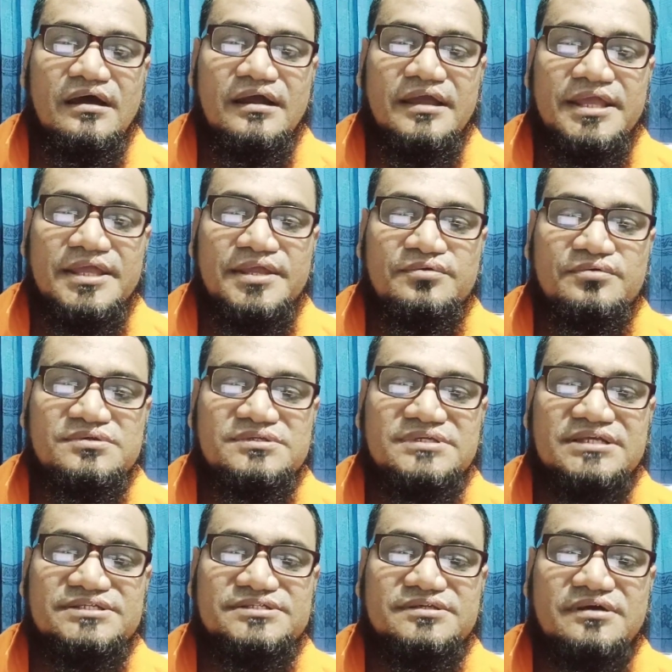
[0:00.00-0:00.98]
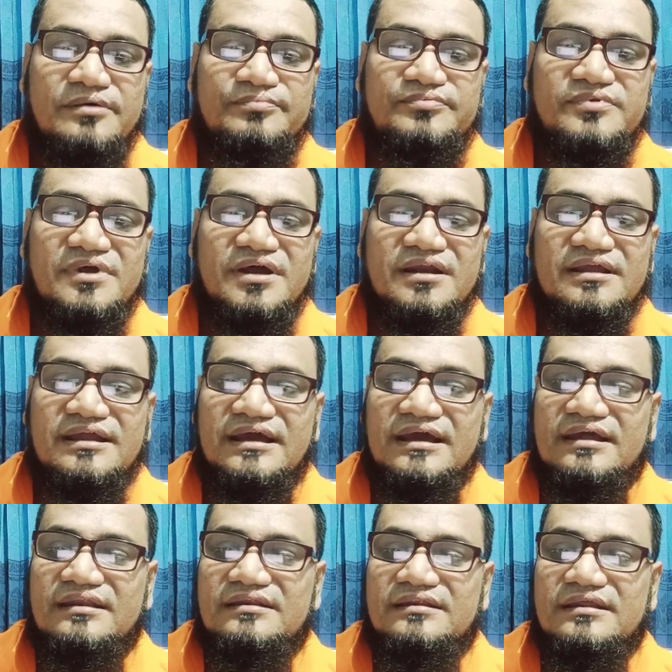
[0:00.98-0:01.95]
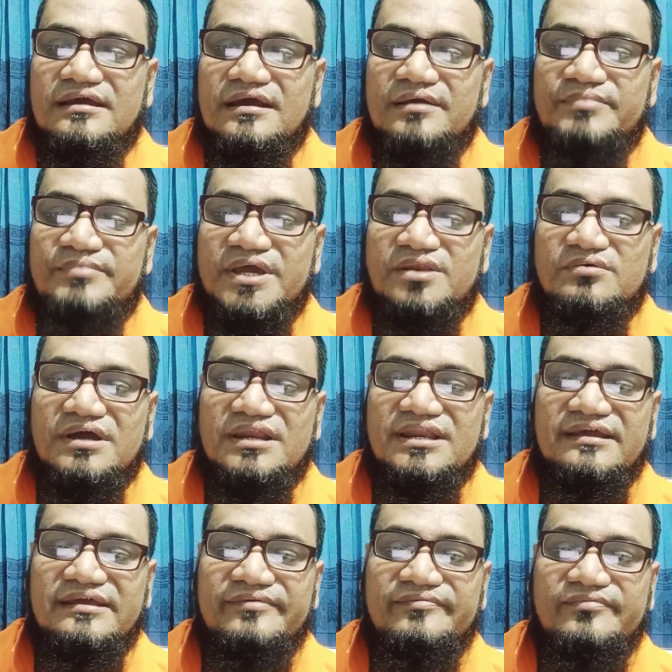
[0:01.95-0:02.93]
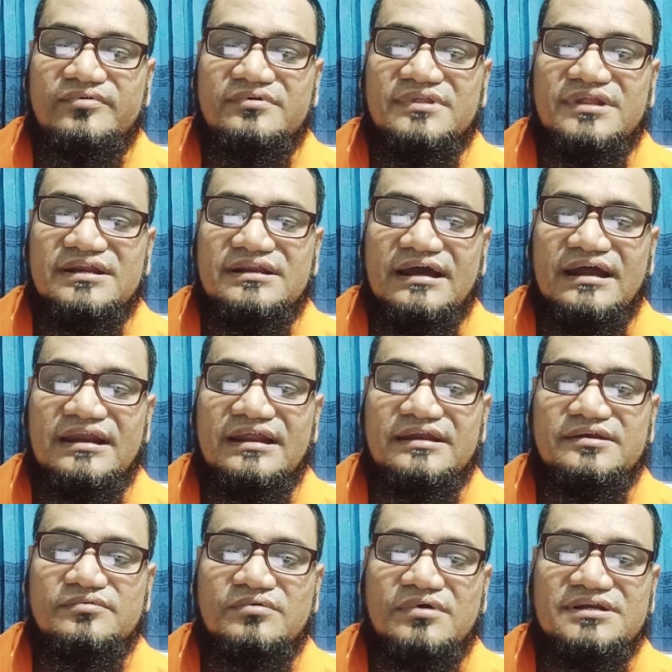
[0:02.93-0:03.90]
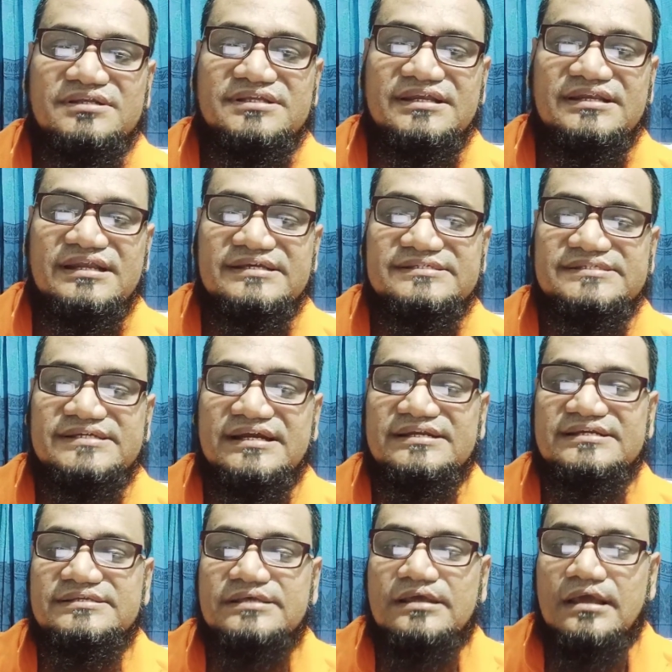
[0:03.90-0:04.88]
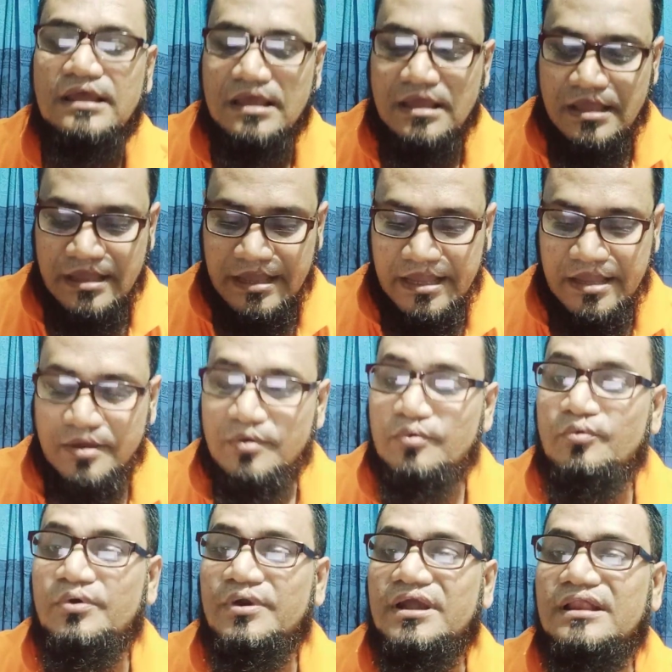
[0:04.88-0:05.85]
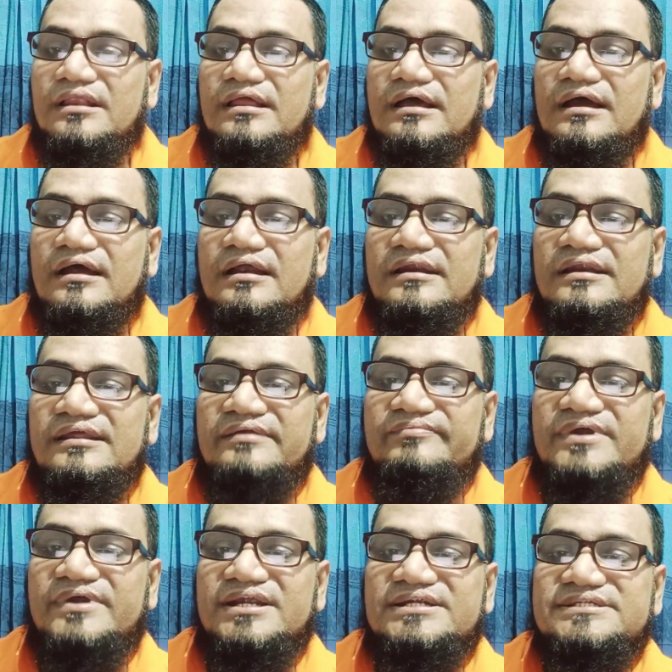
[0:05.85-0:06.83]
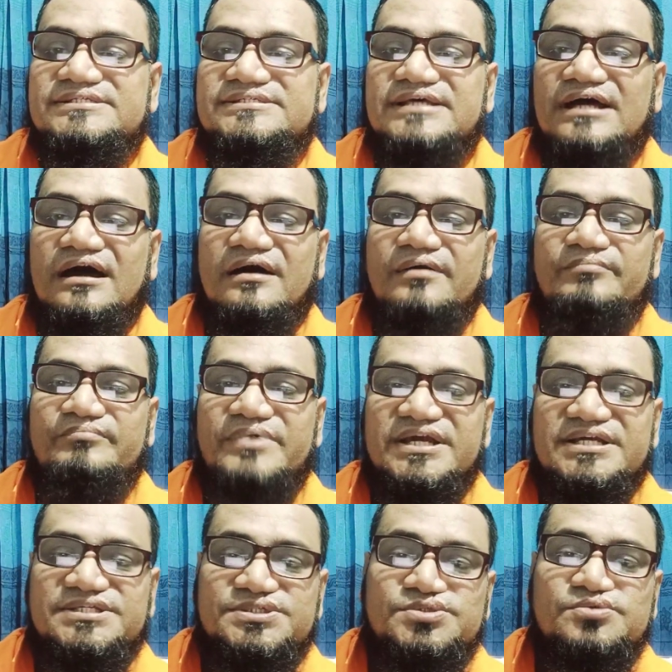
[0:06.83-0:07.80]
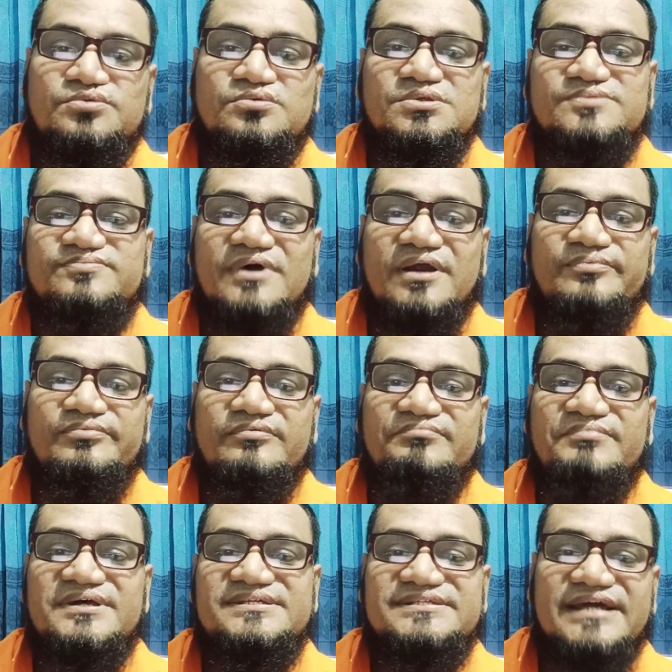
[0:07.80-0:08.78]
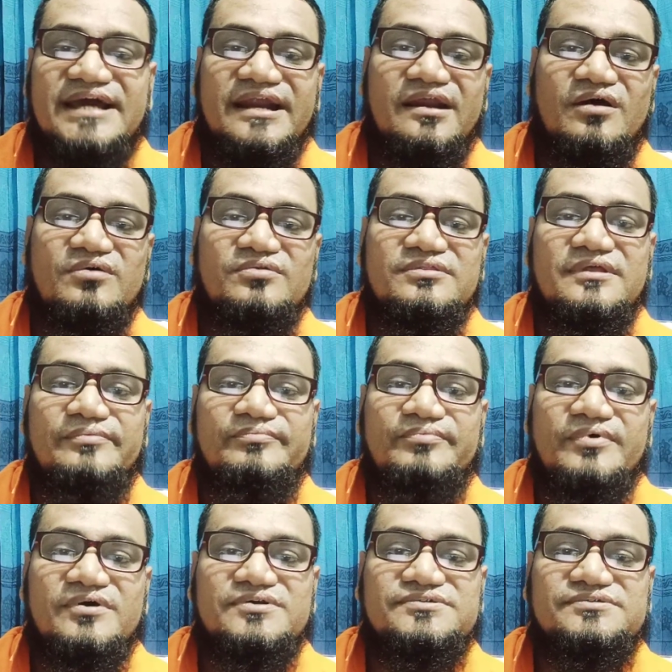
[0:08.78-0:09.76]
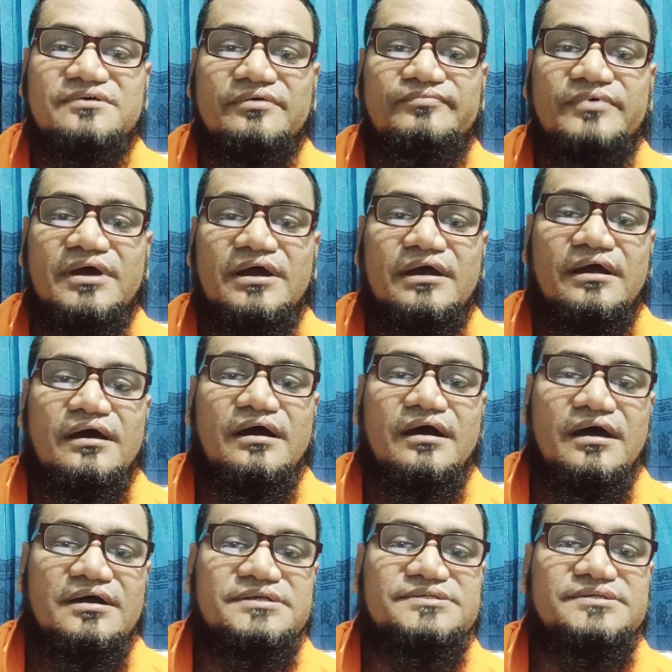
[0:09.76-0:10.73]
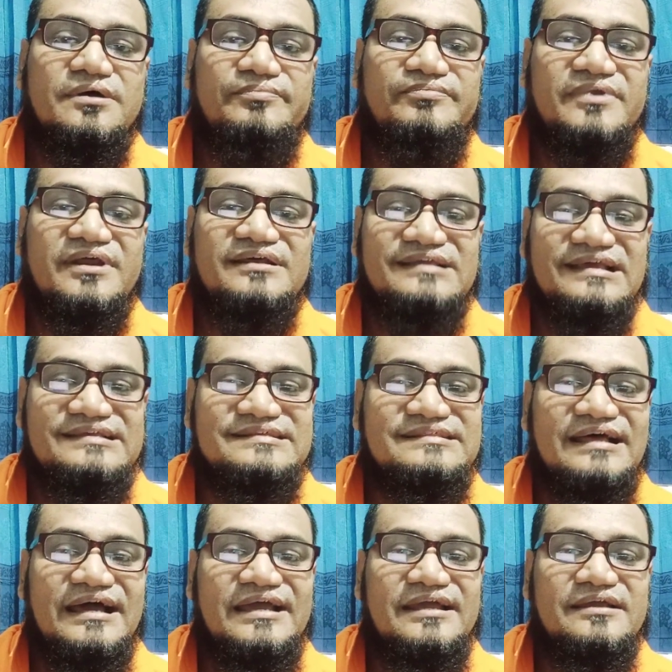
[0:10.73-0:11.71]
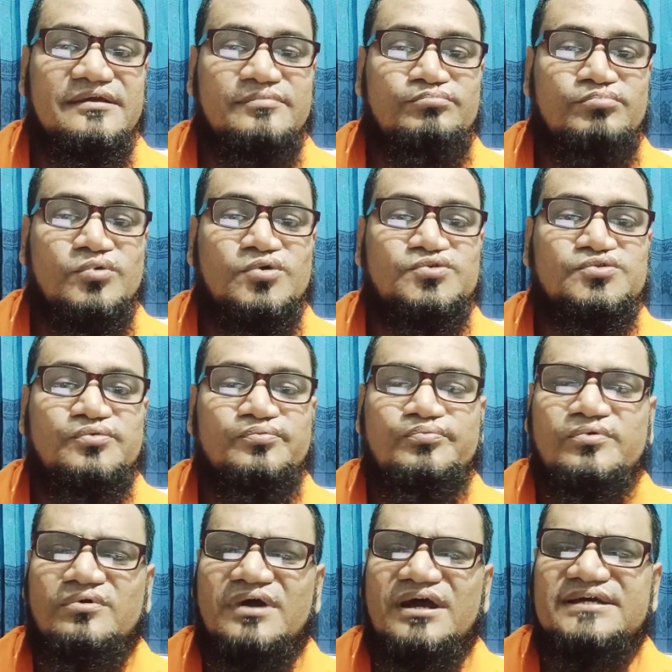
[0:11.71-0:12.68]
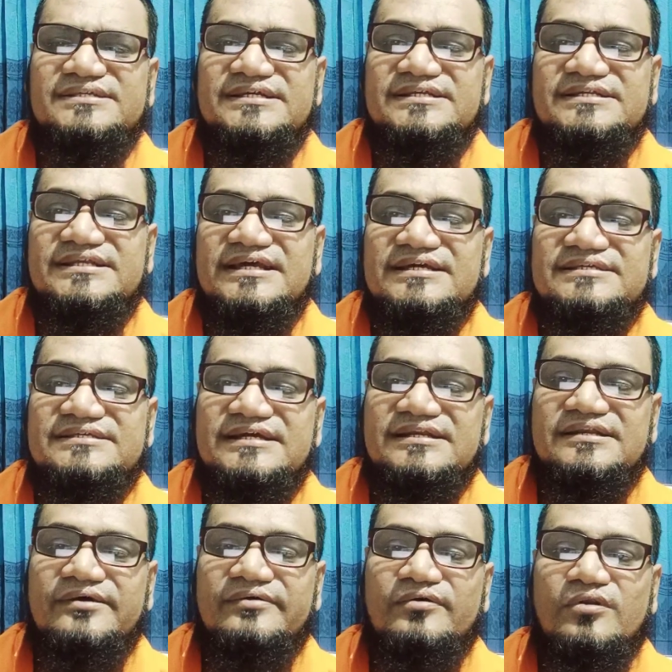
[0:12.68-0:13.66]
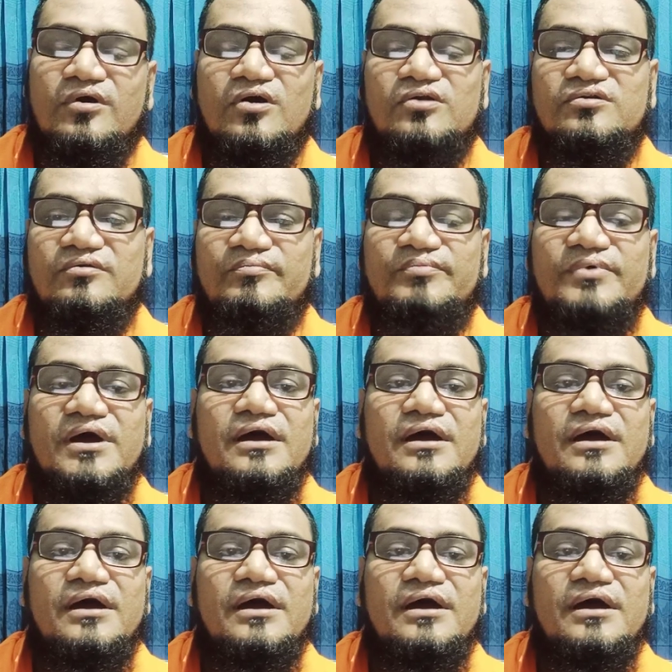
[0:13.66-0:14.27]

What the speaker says: use and software can manually effort and direct words and necessaries. It will different some best tools performance around the process of software as like Mozo Pro, etc., etc. A lot of